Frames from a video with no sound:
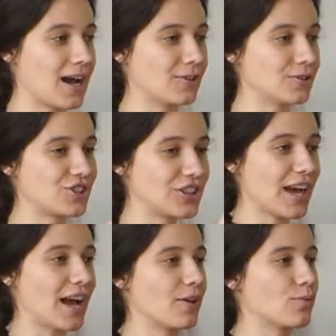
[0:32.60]
she
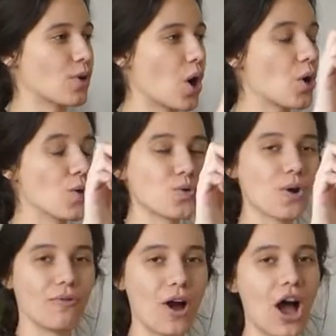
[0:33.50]
had a row
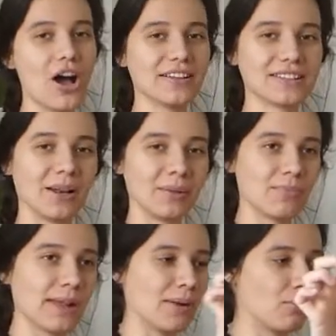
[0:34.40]
of hers, and
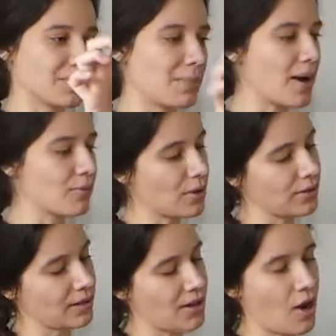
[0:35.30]
then was my row,
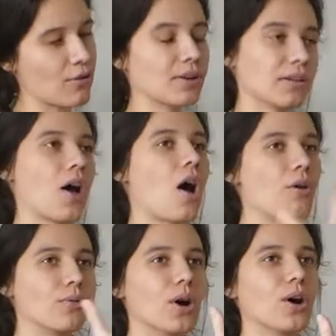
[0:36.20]
and then
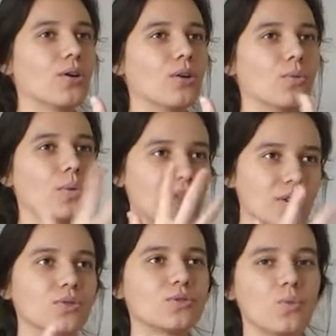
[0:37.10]
her row. We
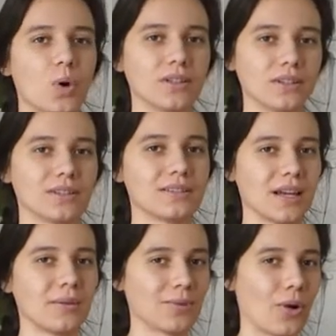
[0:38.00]
used one and the
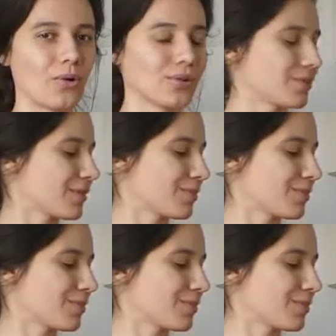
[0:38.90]
same dough,